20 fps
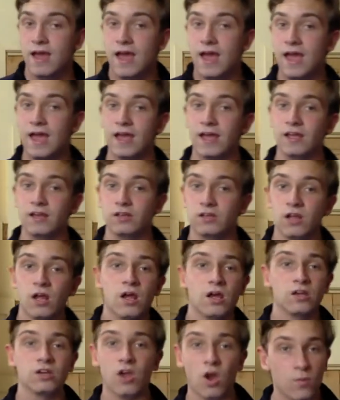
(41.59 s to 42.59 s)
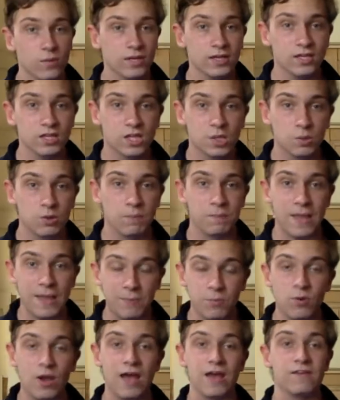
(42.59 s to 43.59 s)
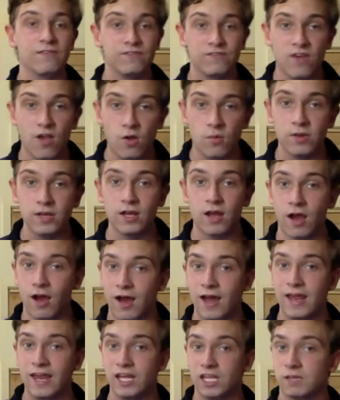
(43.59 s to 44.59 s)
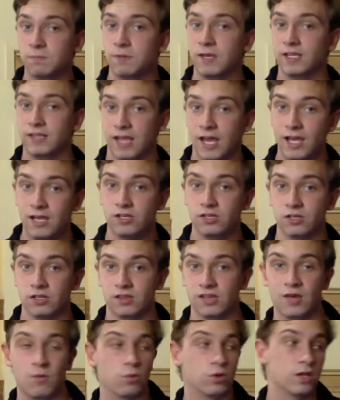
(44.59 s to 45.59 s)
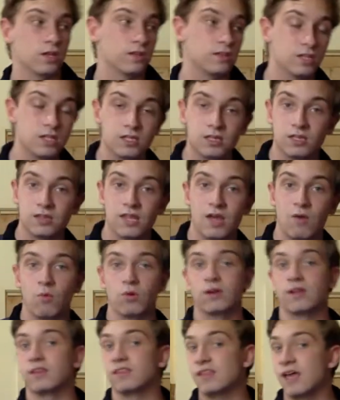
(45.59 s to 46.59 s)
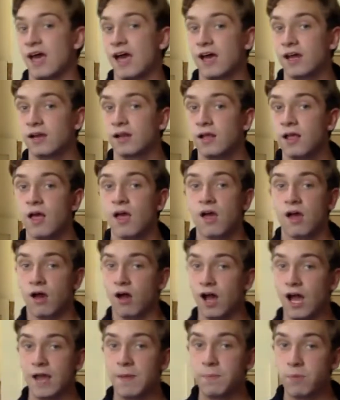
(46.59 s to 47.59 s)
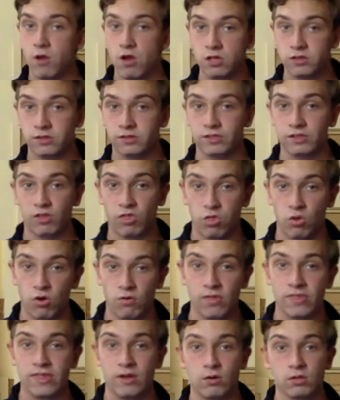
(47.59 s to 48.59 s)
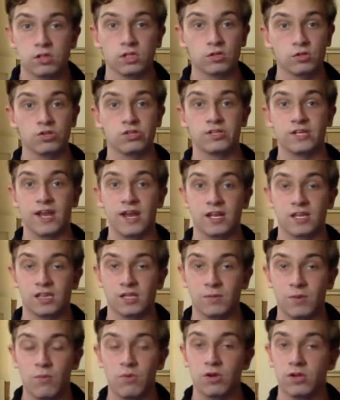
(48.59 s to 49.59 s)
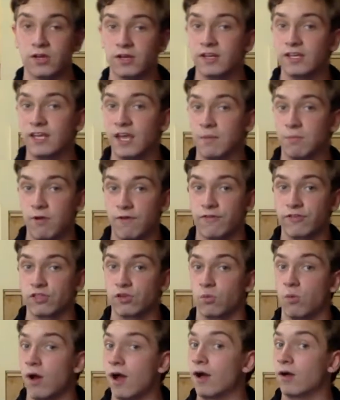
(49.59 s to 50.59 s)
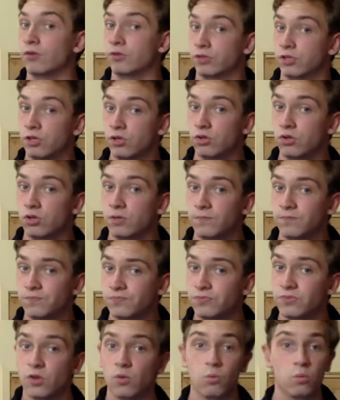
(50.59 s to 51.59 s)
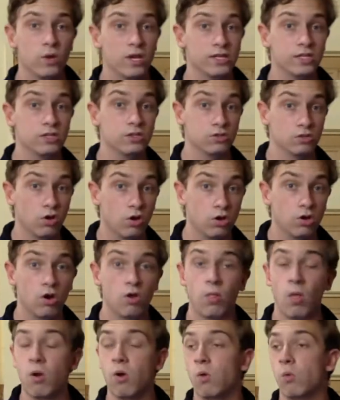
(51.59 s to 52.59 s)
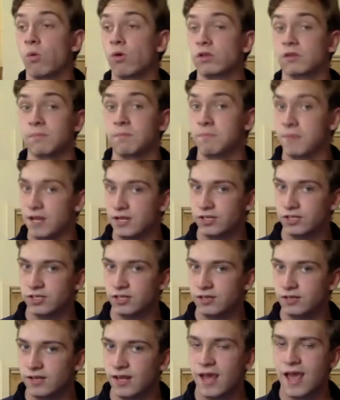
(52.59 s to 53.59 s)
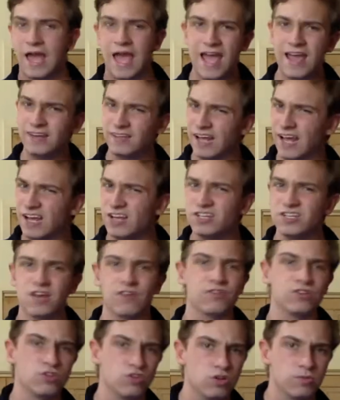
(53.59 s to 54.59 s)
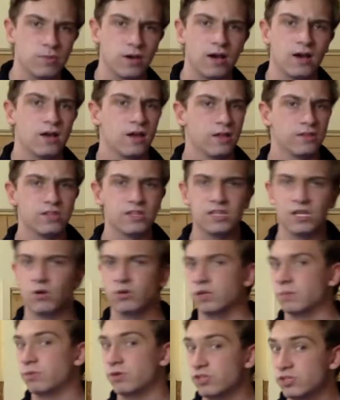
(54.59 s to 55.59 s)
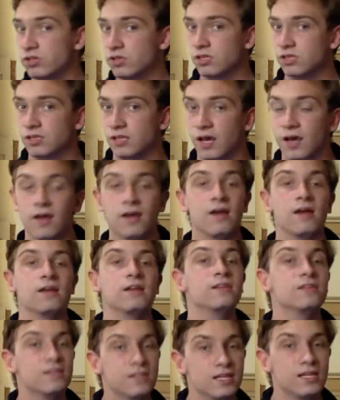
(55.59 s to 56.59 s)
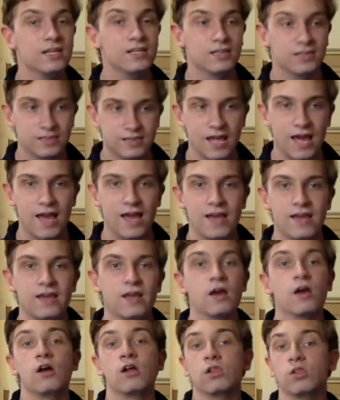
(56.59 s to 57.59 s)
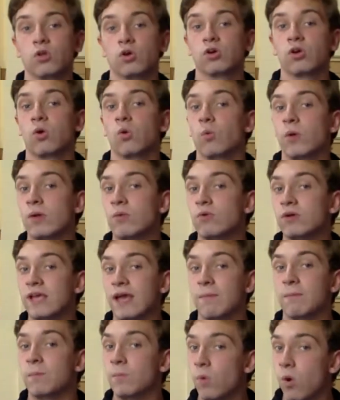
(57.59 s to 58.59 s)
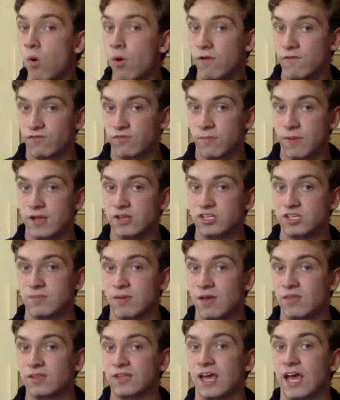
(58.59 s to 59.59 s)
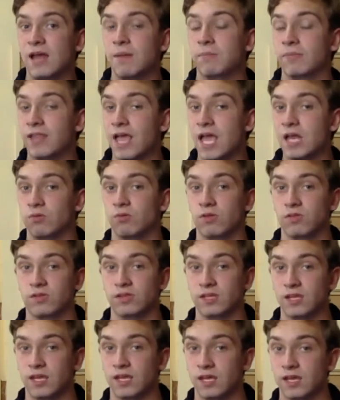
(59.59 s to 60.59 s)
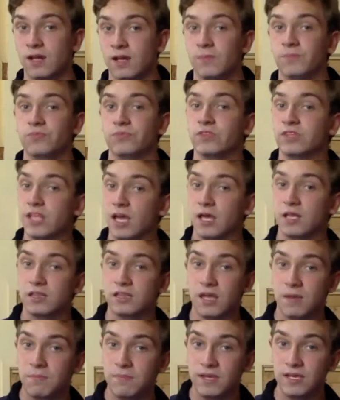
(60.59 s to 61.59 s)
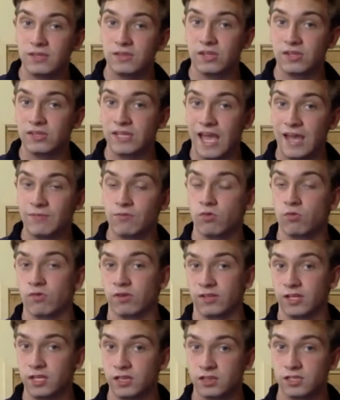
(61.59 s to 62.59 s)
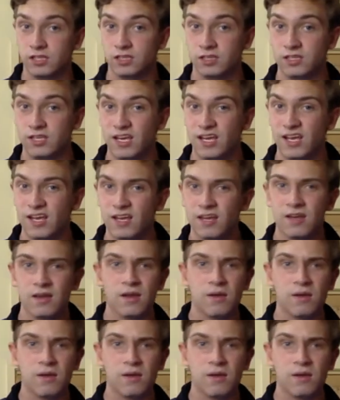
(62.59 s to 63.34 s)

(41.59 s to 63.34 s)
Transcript: And going into it, people had very high expectations. They wanted this and they wanted that. I personally thought that there was a good chance that we were going to get Breath of the Wild 2. We did not, although it was mentioned, and Eiji Aonuma, the Zelda producer, did say, look, we will get more information about the game later in the year. Does that mean that the game will release this year?